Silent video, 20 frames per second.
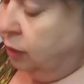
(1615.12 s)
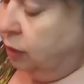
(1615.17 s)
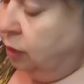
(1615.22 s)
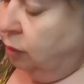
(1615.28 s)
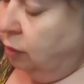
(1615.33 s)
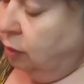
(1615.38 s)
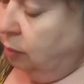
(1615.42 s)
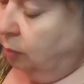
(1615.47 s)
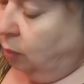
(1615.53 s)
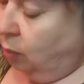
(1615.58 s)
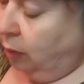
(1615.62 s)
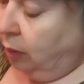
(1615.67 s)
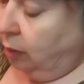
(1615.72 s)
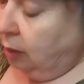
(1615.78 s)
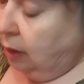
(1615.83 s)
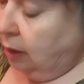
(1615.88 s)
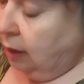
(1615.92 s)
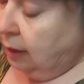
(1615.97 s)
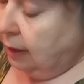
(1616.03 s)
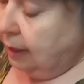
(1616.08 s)
to the
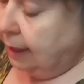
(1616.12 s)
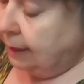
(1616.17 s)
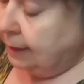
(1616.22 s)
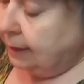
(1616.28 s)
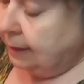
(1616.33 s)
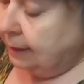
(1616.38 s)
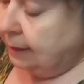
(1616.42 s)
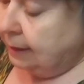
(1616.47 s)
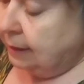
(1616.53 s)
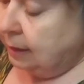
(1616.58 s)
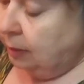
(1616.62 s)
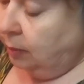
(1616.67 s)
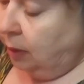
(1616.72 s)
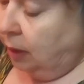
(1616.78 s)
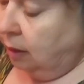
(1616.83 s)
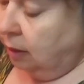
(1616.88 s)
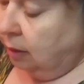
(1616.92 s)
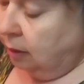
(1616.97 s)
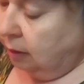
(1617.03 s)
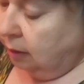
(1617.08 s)
boil, let it
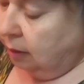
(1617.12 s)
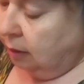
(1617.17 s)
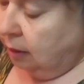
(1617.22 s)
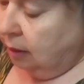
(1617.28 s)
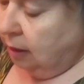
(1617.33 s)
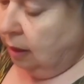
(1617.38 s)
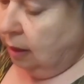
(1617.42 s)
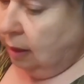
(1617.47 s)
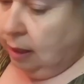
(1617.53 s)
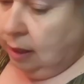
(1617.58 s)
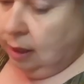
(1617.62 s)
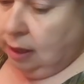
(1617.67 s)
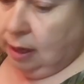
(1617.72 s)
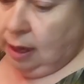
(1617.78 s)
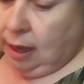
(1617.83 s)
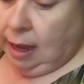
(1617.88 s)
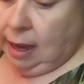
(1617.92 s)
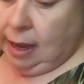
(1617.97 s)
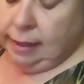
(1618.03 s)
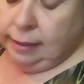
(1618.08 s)
simmer,
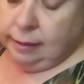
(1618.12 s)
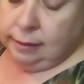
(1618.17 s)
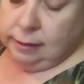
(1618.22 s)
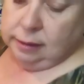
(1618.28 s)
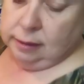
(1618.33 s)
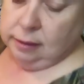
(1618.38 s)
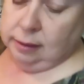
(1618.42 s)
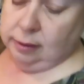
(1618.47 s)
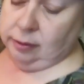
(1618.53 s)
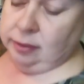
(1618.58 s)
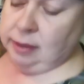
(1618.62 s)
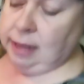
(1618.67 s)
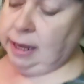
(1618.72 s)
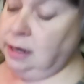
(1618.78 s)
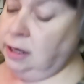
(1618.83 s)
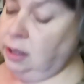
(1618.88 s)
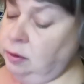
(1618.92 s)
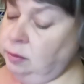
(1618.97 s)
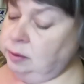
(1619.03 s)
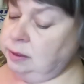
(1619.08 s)
and
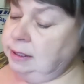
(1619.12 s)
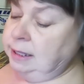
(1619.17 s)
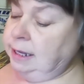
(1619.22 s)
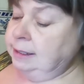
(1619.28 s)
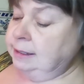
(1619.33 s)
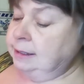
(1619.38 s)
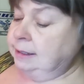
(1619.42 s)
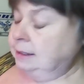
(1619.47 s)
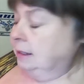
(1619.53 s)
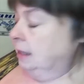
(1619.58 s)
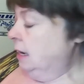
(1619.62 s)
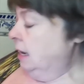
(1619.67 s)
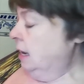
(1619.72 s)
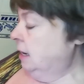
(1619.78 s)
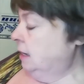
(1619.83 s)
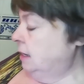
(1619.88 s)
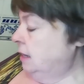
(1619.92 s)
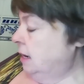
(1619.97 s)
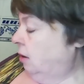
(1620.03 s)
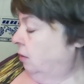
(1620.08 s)
then use this.
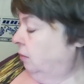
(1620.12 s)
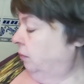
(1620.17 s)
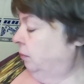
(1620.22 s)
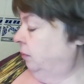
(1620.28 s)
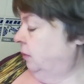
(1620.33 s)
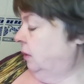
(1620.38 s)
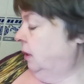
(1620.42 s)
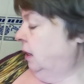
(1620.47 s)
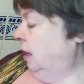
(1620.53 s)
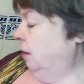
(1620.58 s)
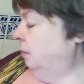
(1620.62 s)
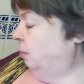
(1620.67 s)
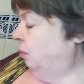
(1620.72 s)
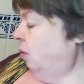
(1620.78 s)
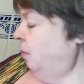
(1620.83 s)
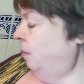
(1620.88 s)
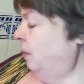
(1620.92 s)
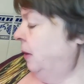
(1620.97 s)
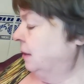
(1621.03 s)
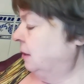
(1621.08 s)
Now, it
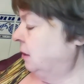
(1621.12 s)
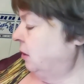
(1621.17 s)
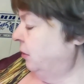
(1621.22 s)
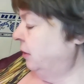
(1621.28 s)
probably is